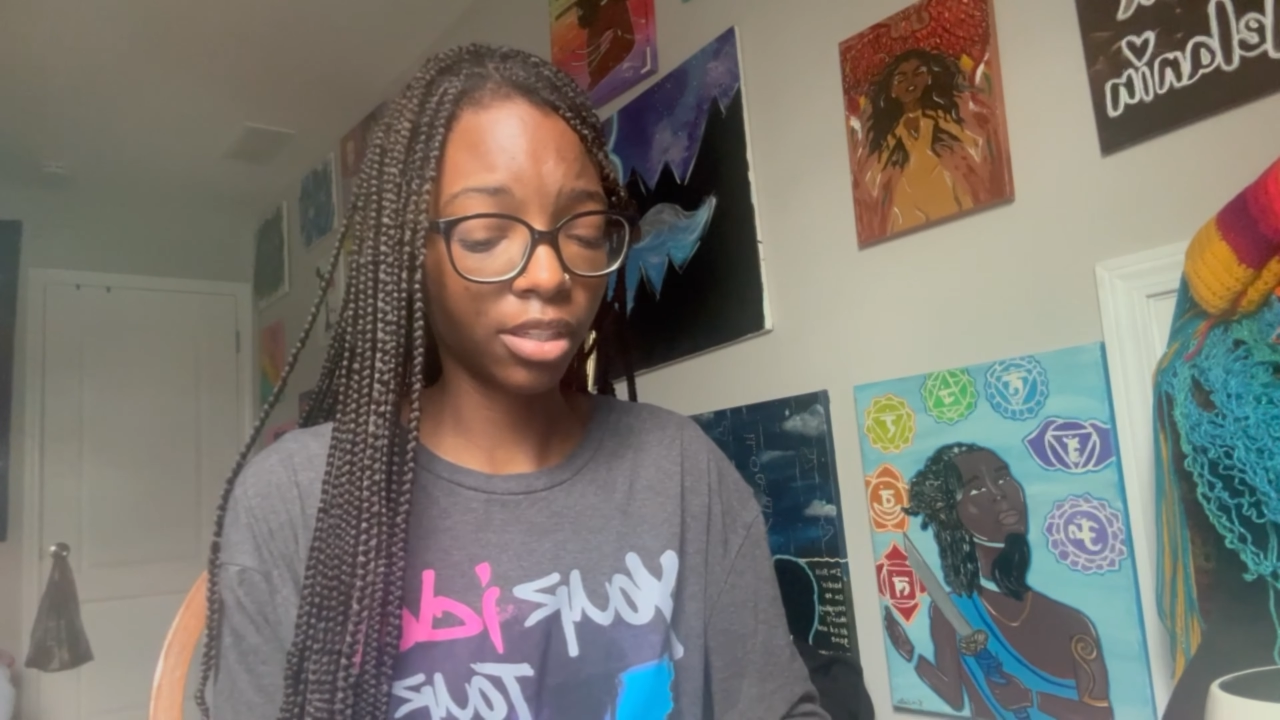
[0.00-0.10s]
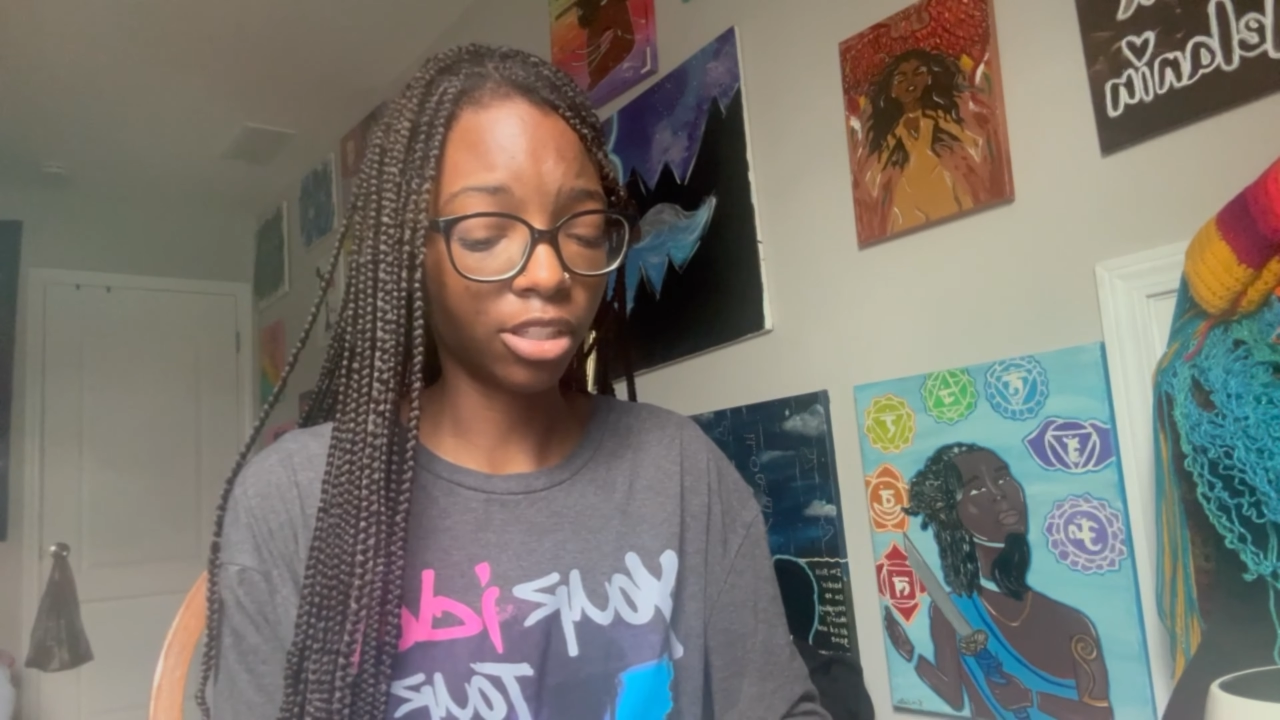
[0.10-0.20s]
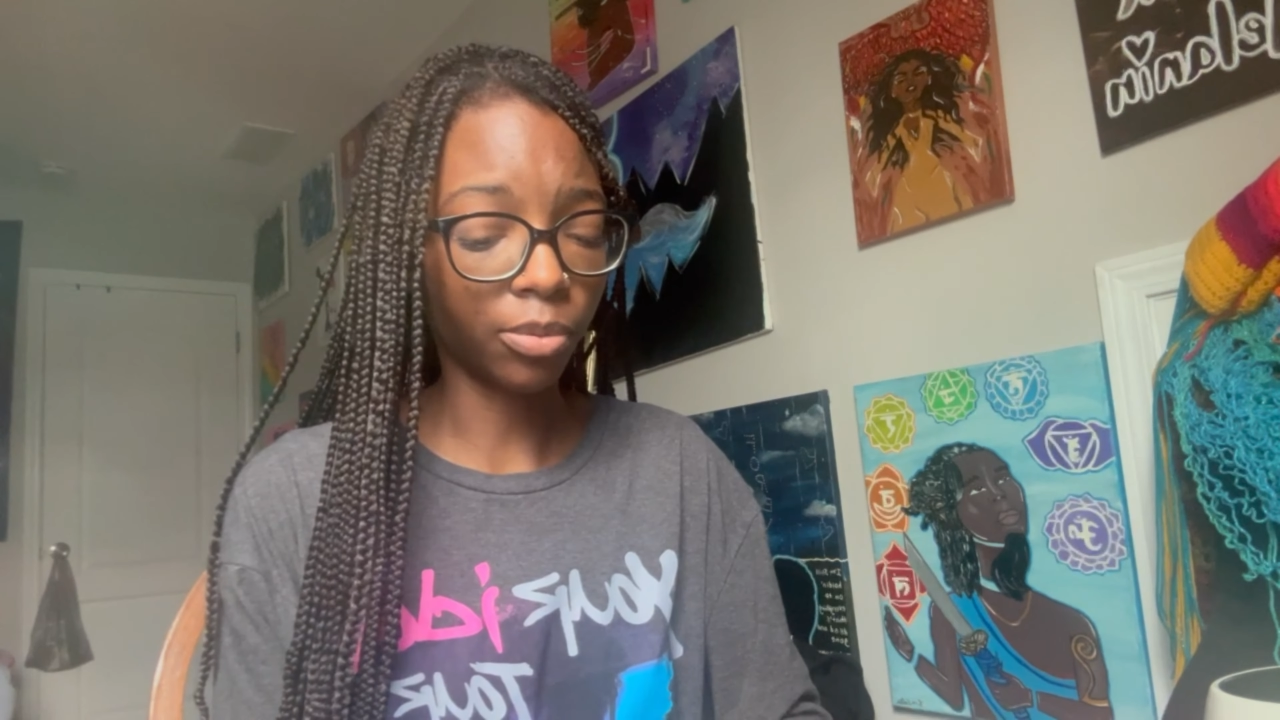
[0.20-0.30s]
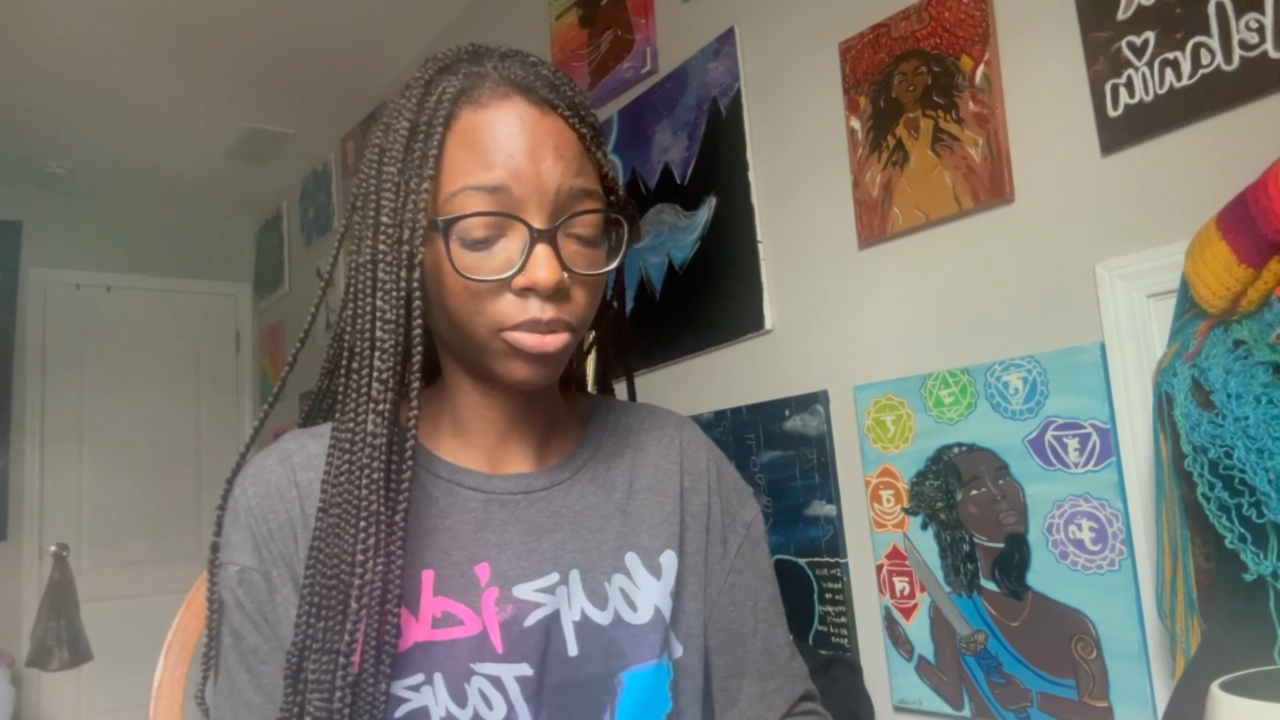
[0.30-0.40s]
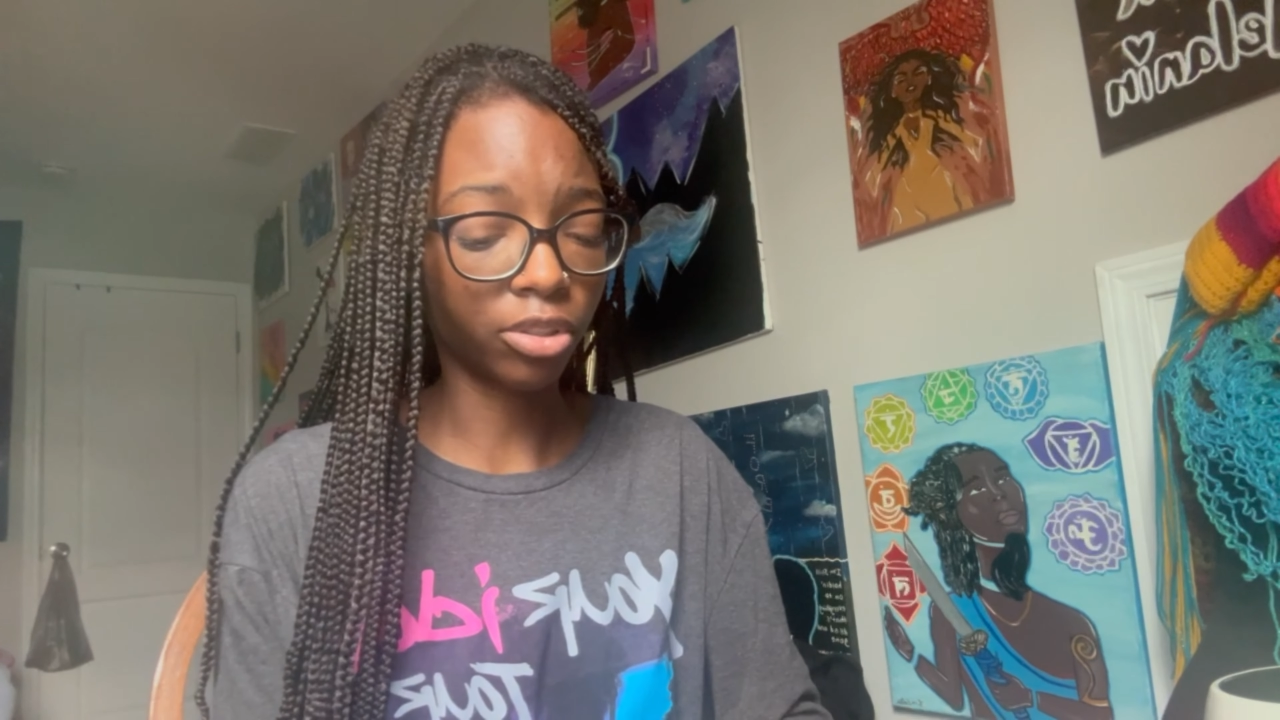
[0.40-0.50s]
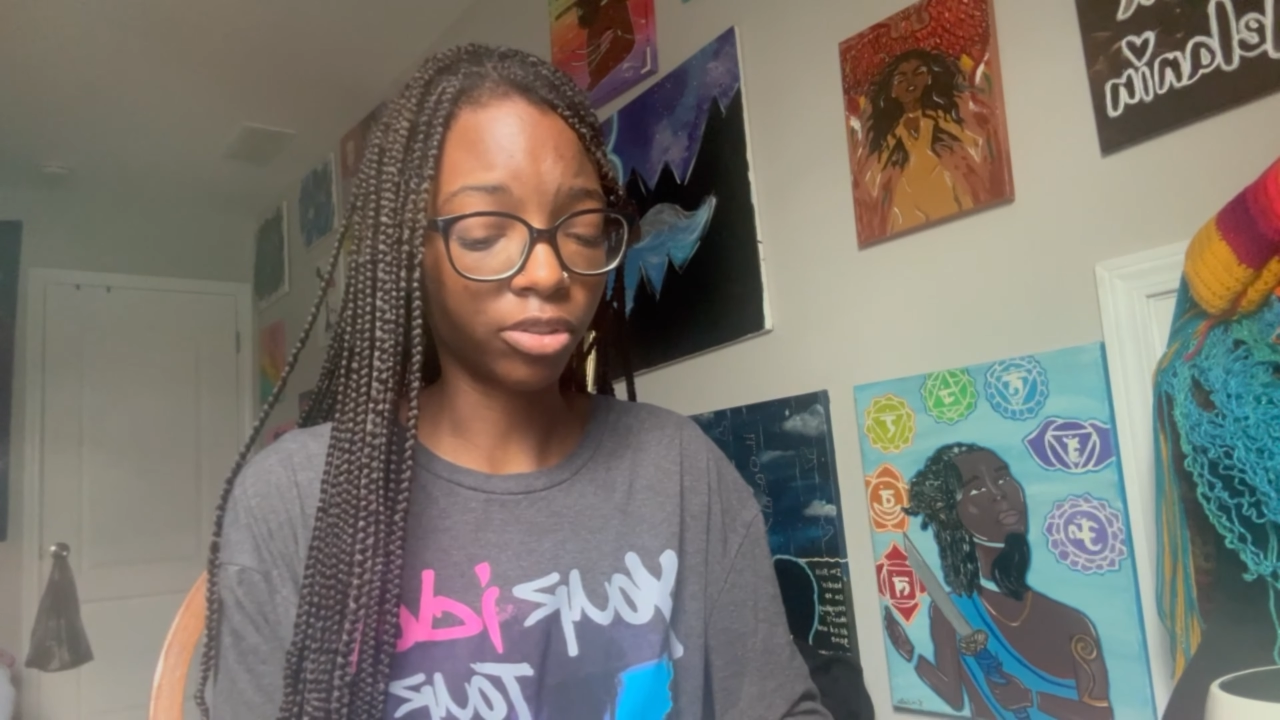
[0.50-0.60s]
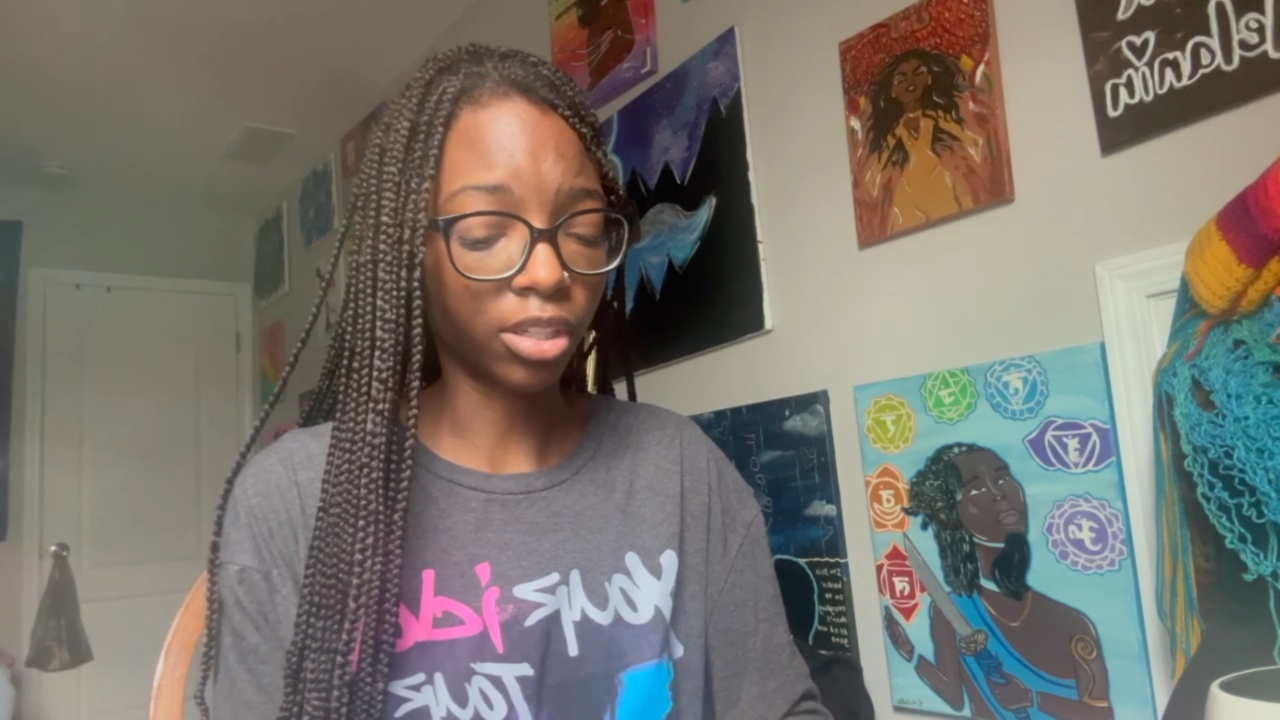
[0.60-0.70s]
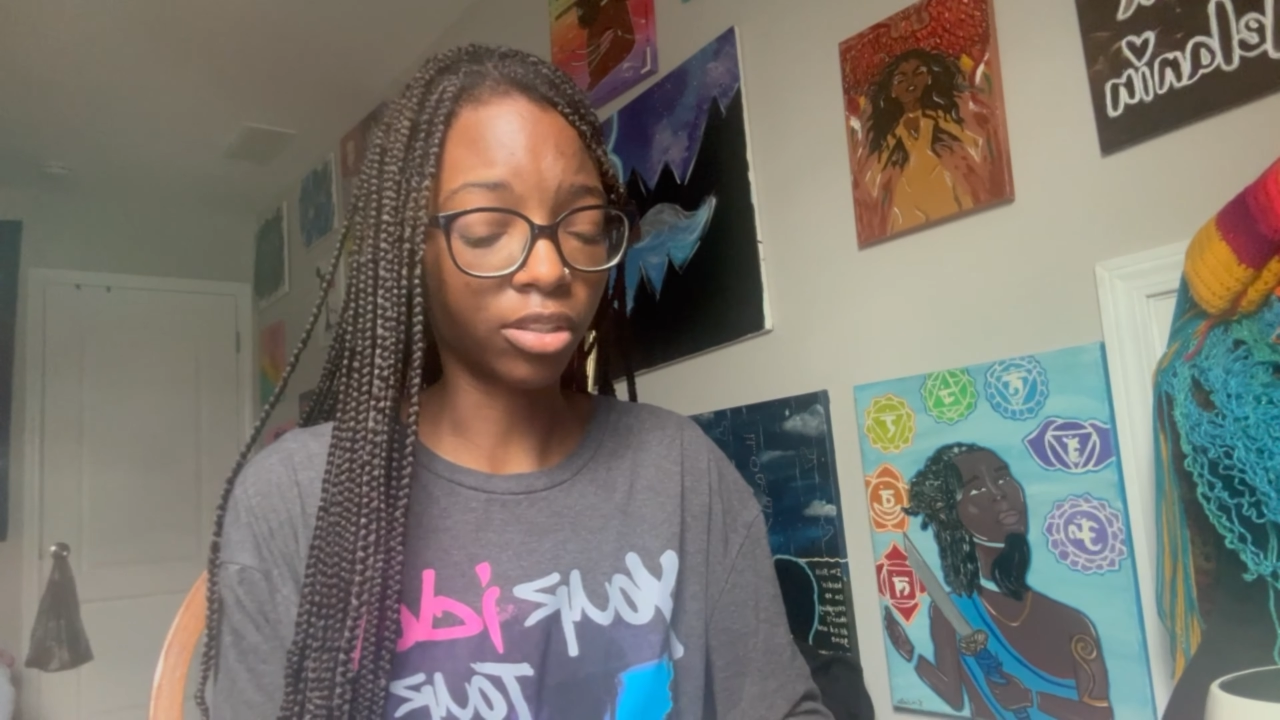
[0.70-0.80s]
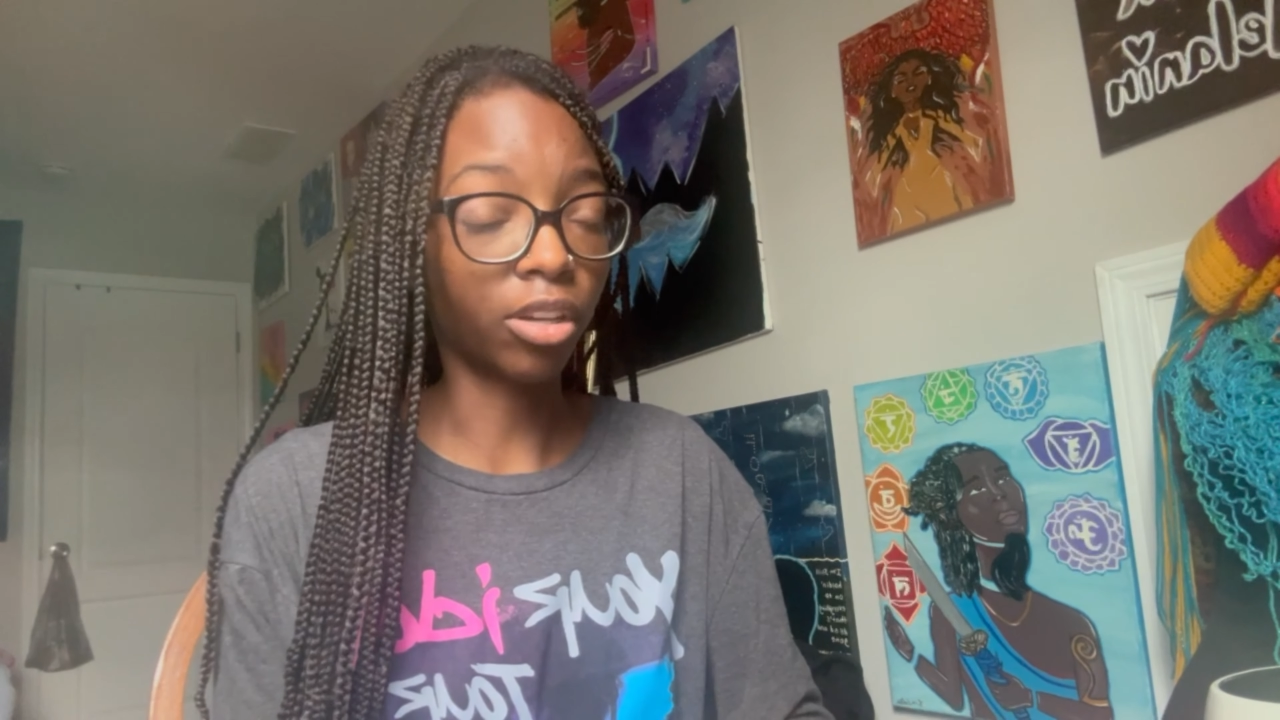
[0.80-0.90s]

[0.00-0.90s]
done with your dress.